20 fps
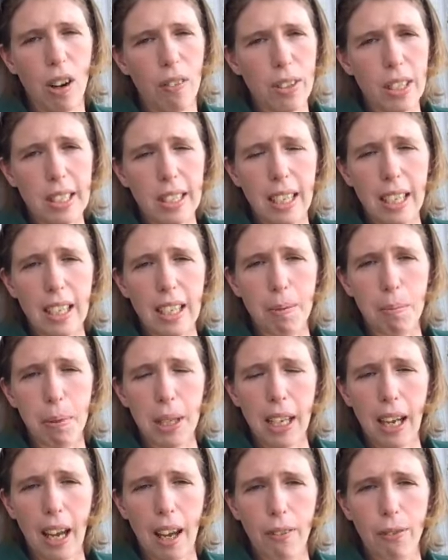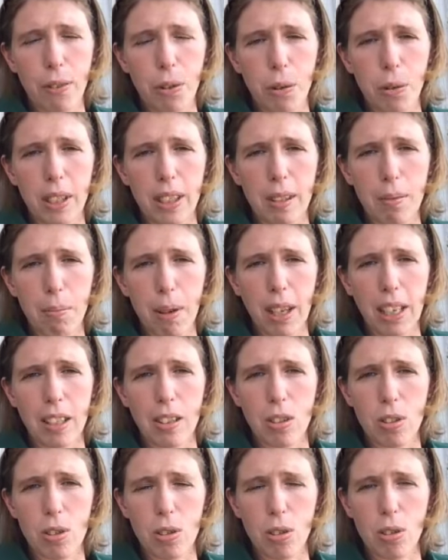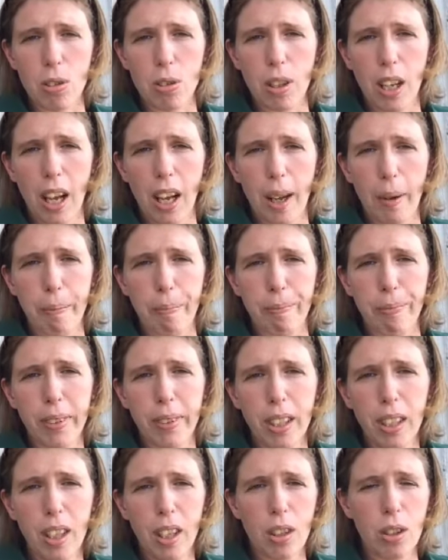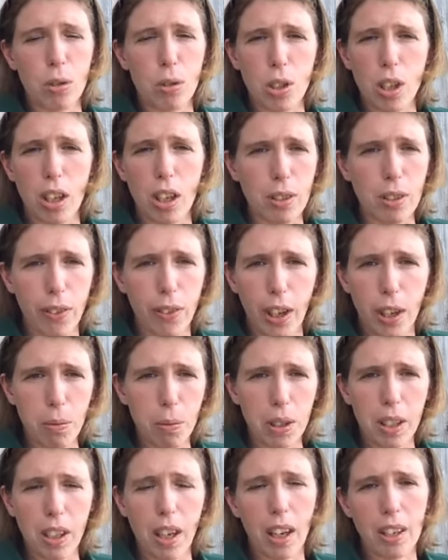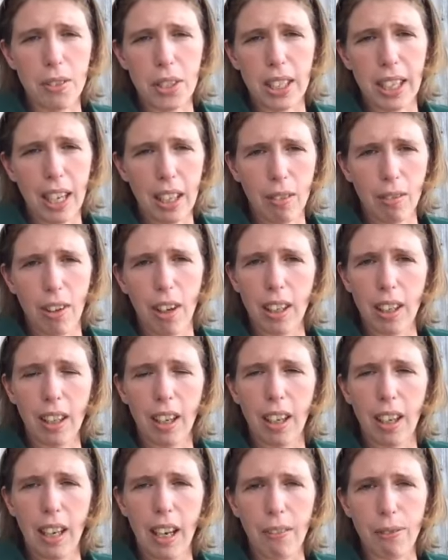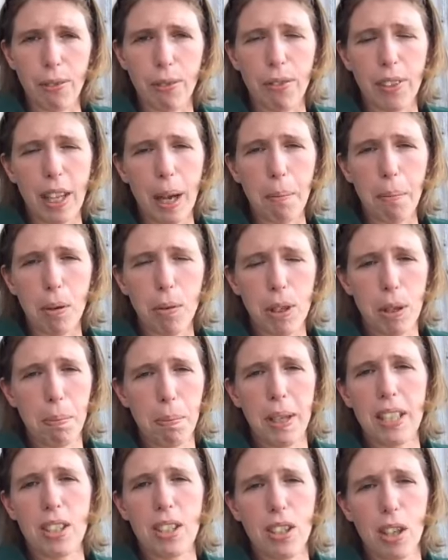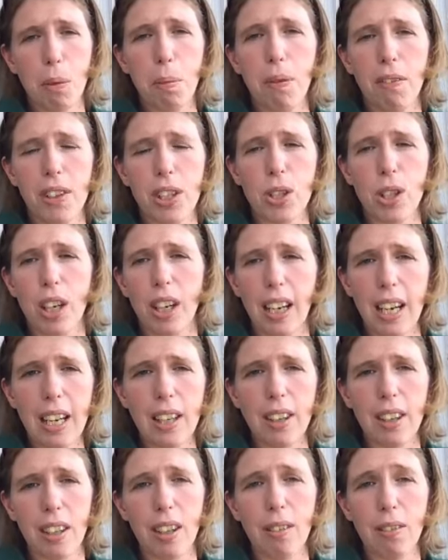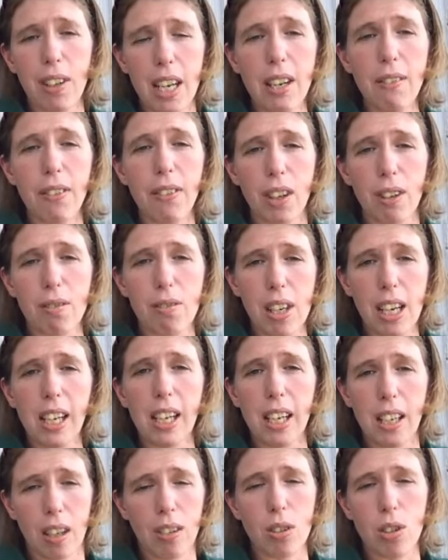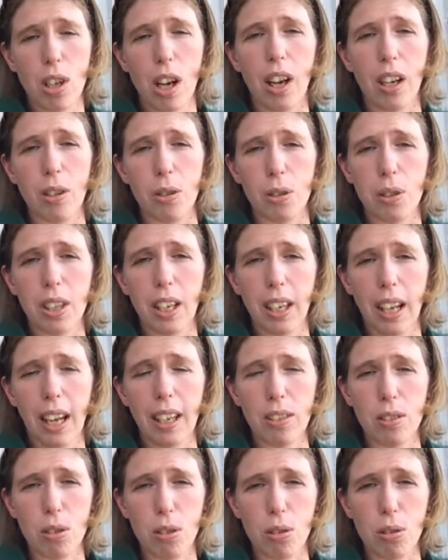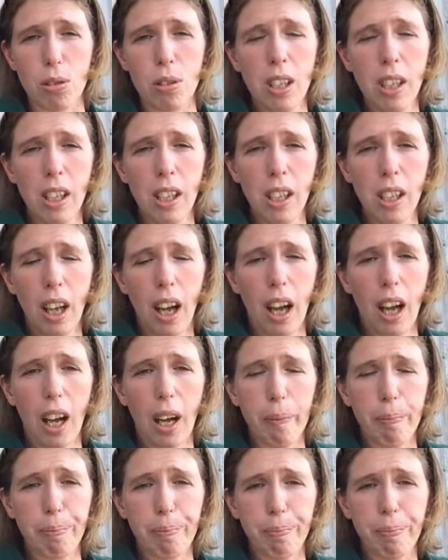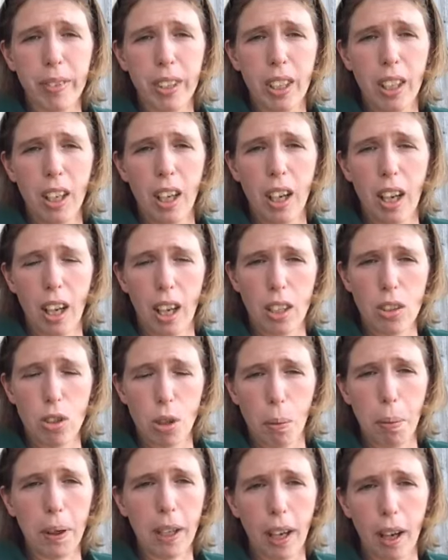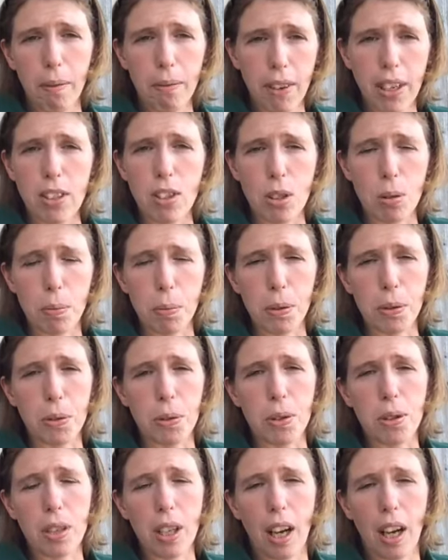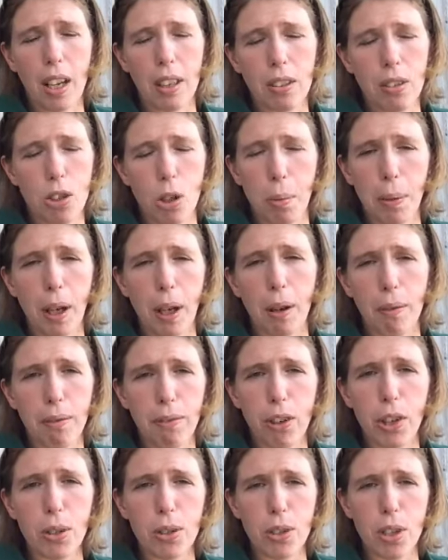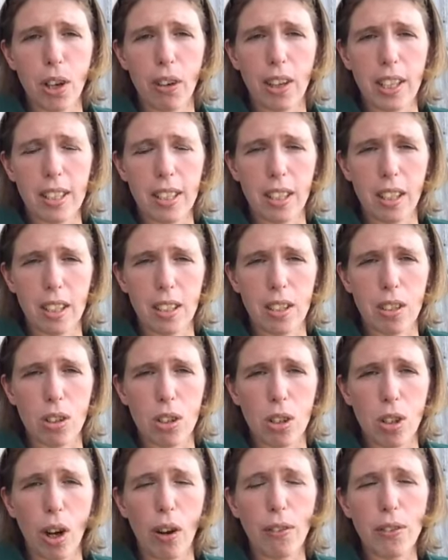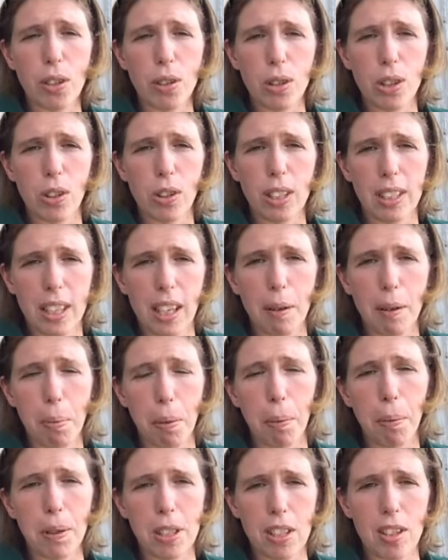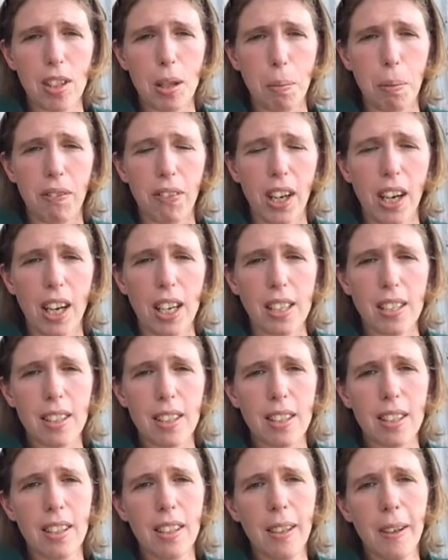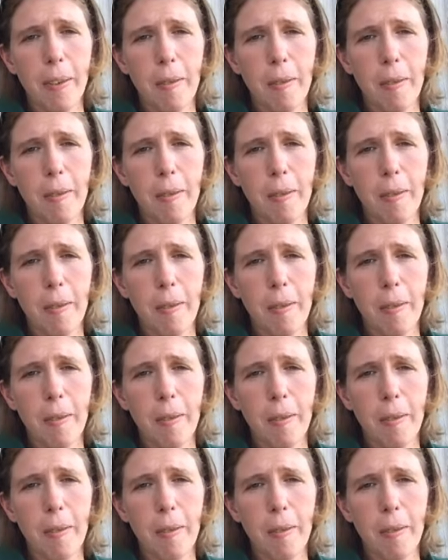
Obviously, be careful with making sure your child's fine with knives and get the right kind of level for them. But with a bit of supervision, even a really young child can handle chopping up fruit. It's nice and soft, as long as they're properly supervised.